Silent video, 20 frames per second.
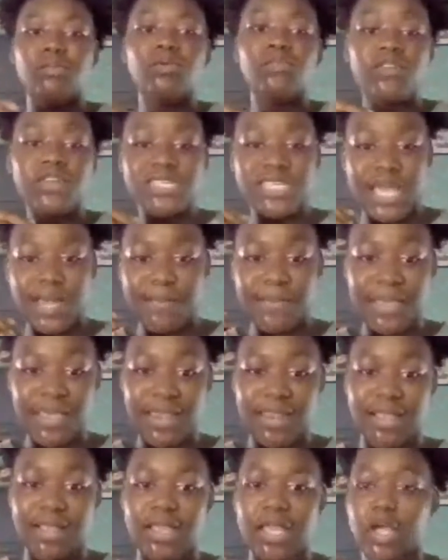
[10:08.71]
a movie tape
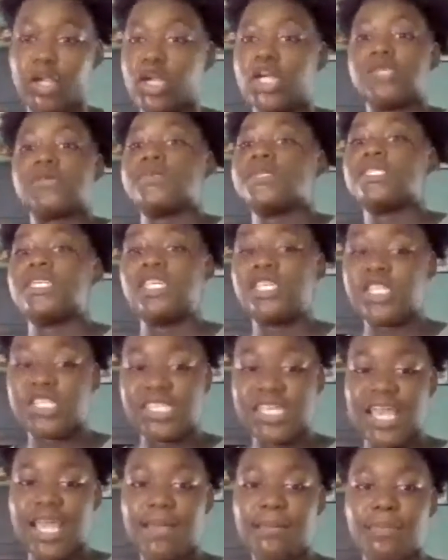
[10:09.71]
in it. You're not supposed to
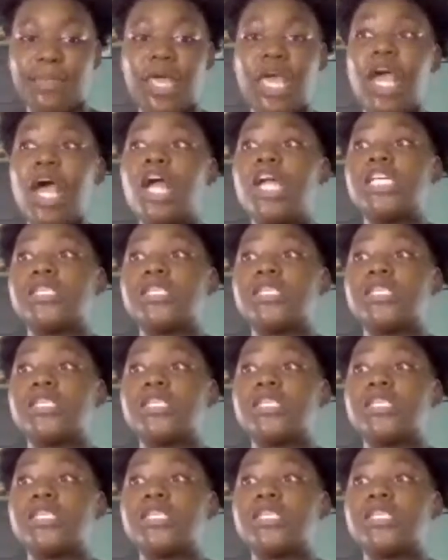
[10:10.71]
touch the tape.